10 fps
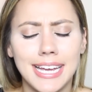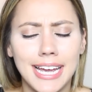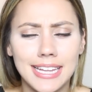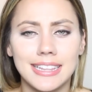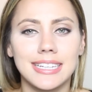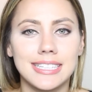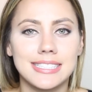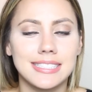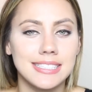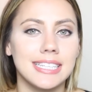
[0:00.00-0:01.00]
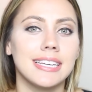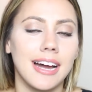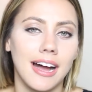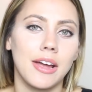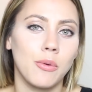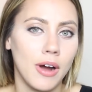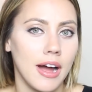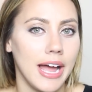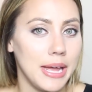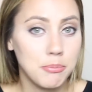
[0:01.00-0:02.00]
endless
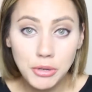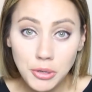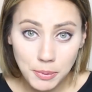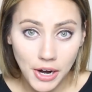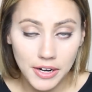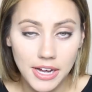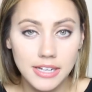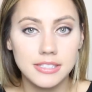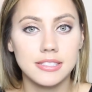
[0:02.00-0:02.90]
DIY beauty products.